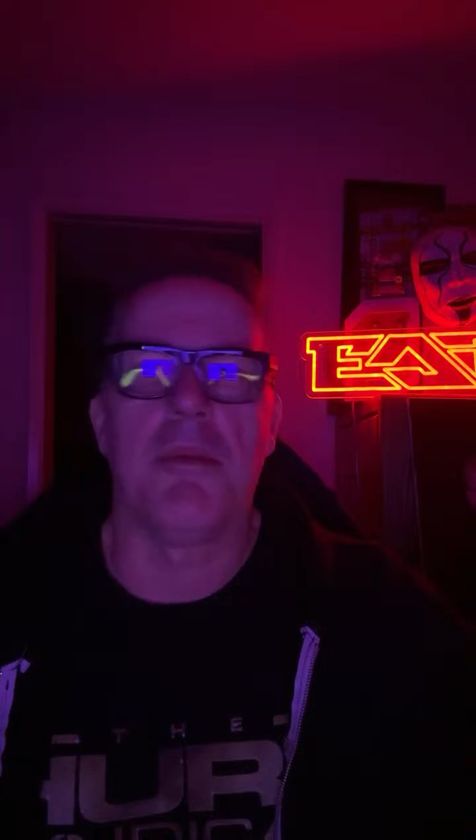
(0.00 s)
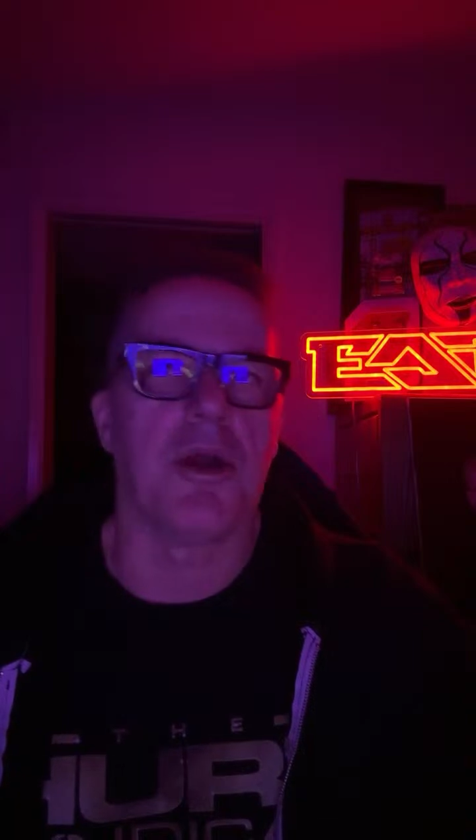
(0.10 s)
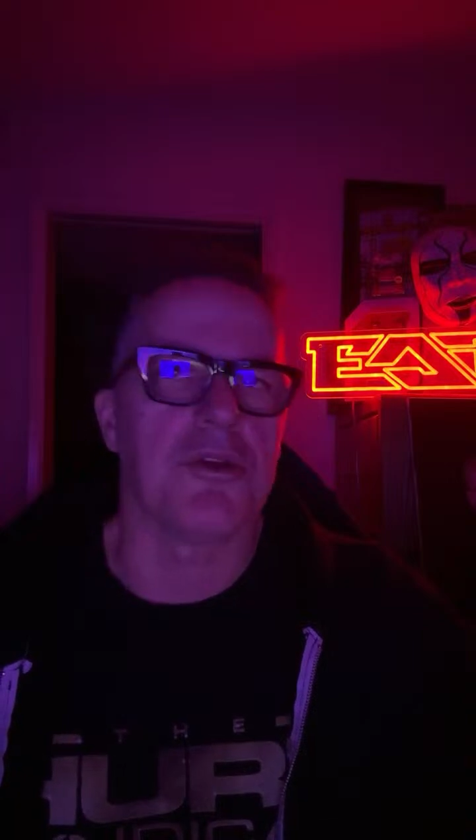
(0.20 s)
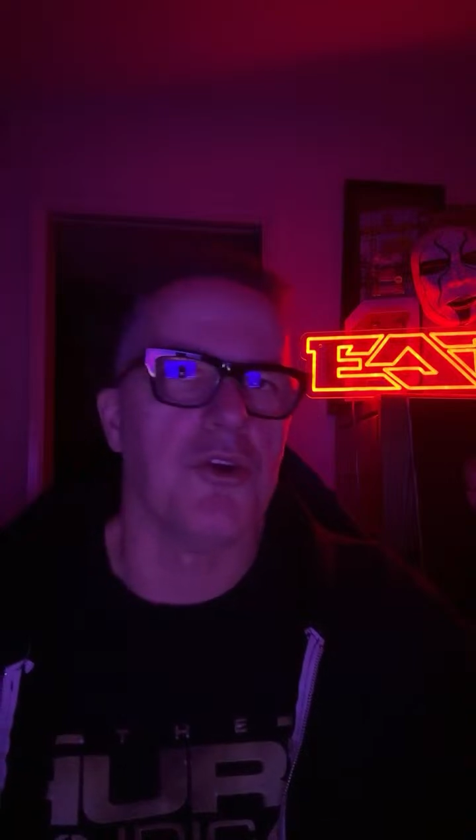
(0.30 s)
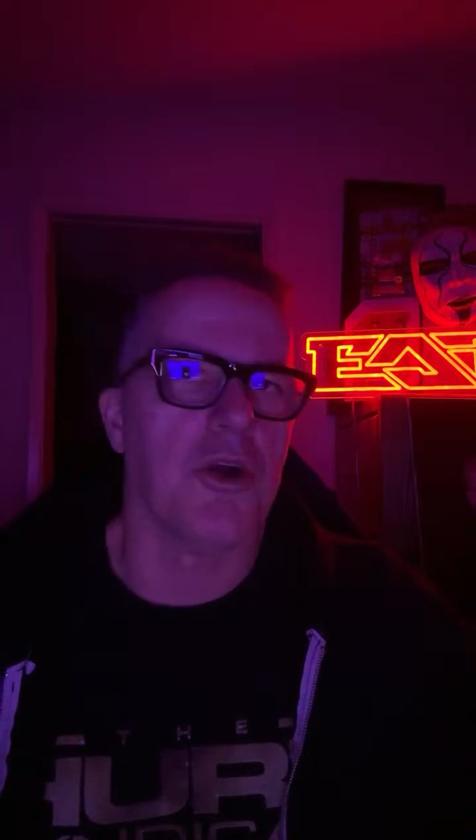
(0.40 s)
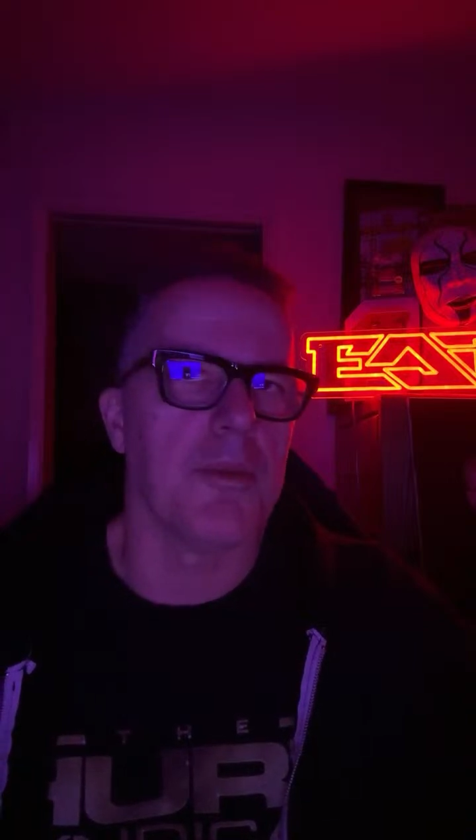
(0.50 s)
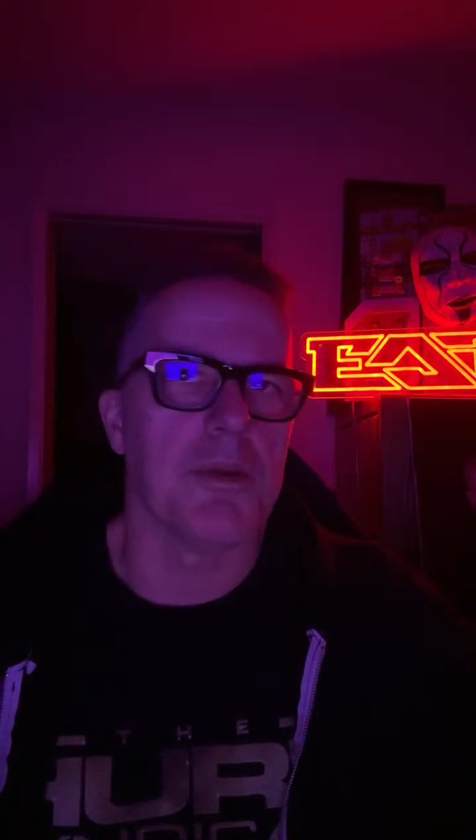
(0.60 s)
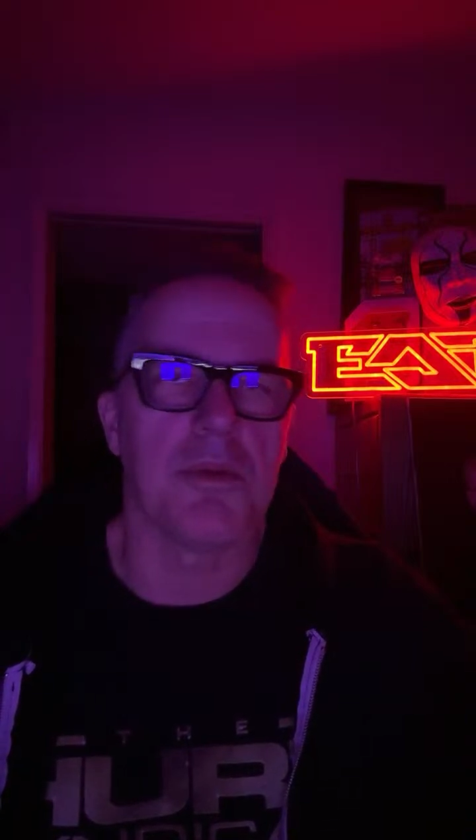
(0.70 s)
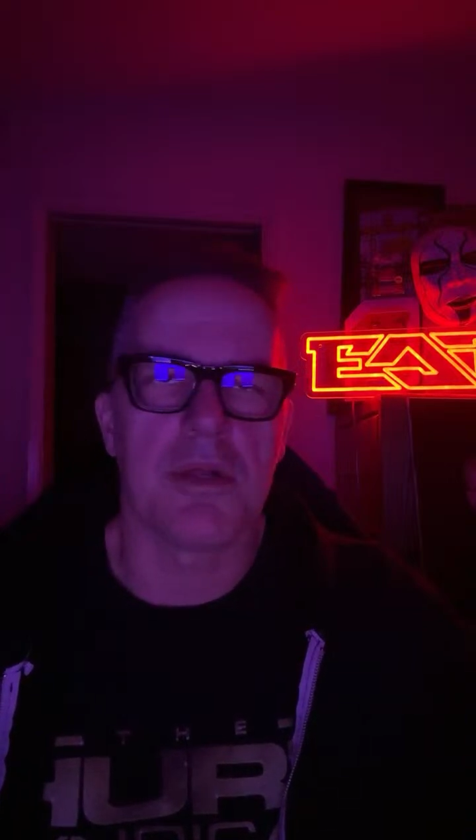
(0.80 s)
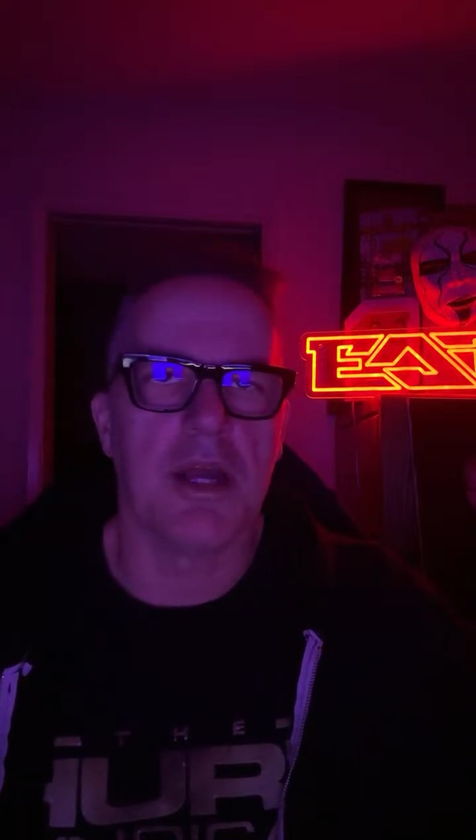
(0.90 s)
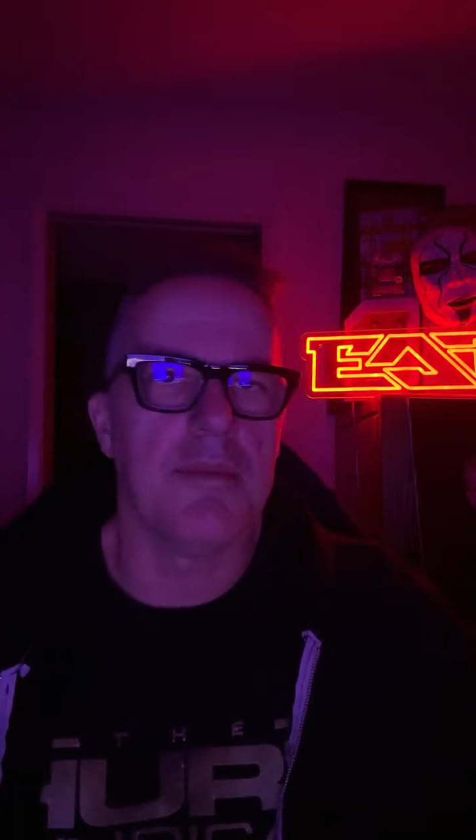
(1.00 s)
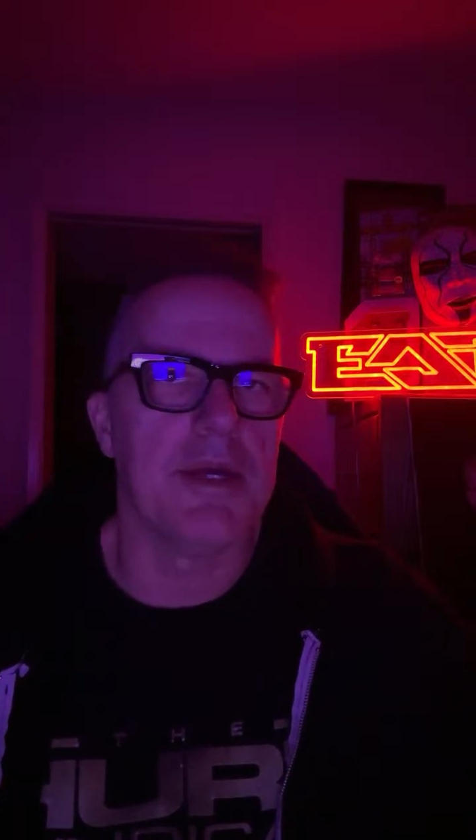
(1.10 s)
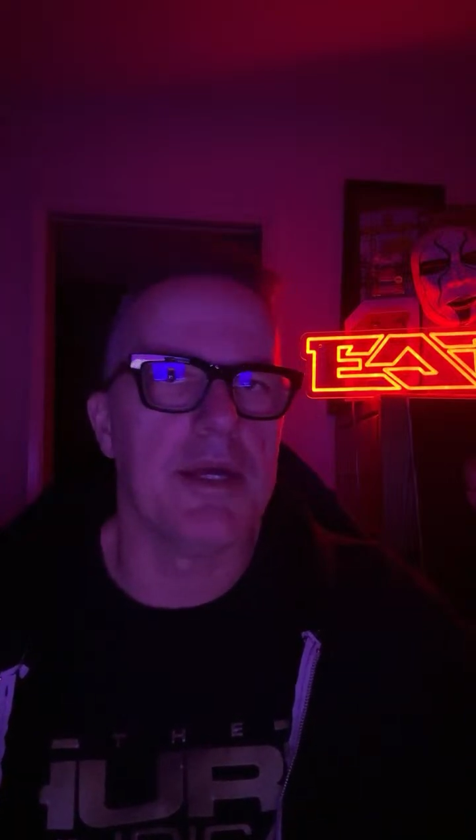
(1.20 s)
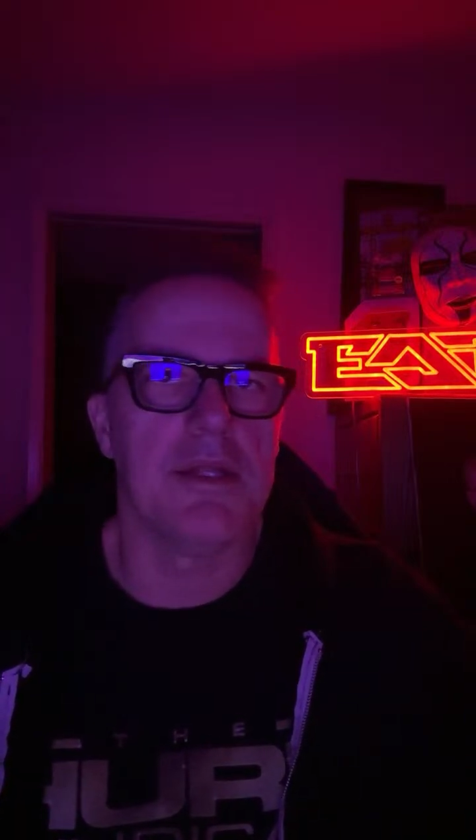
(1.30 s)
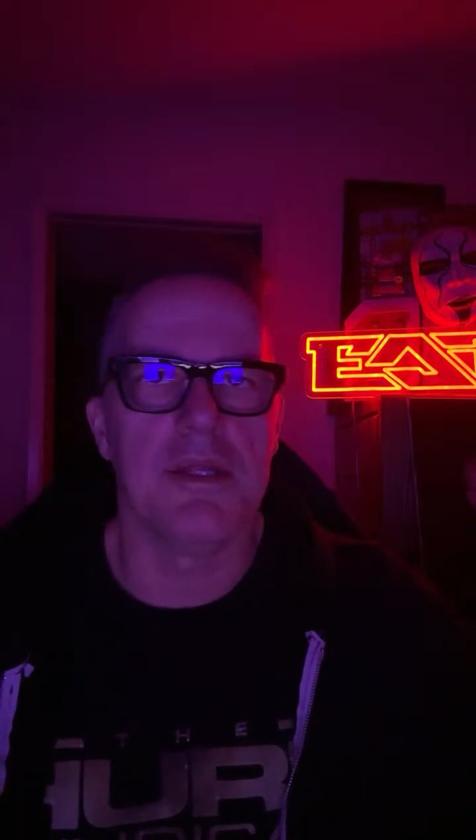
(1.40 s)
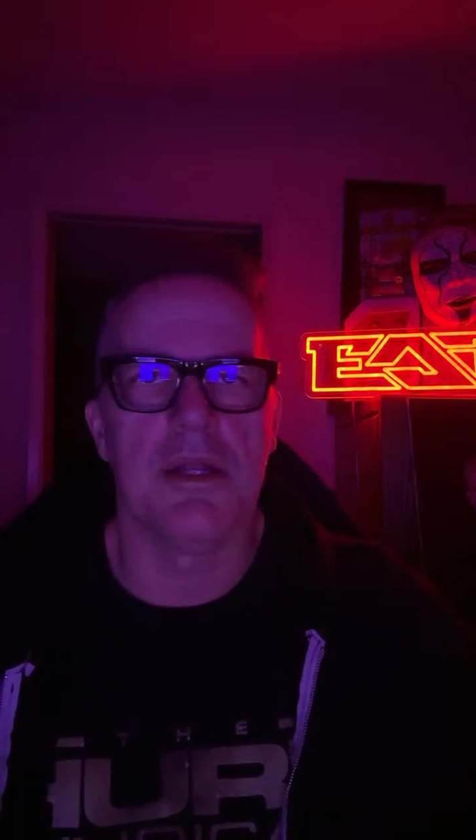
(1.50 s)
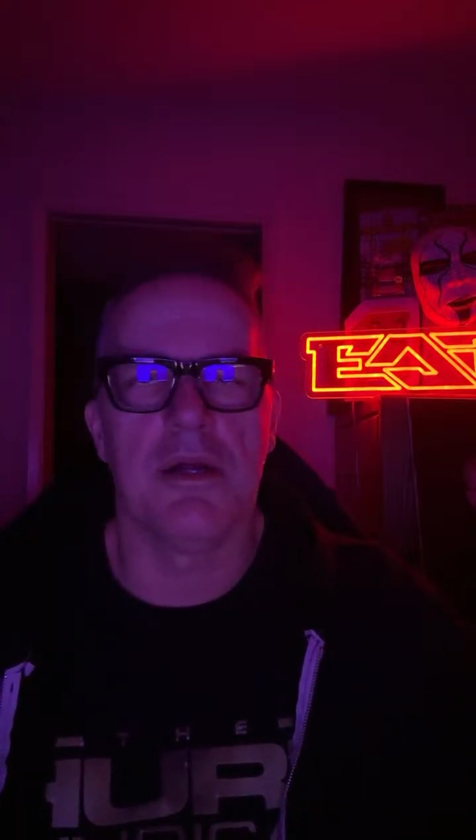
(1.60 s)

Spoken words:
Mark Norman would come in,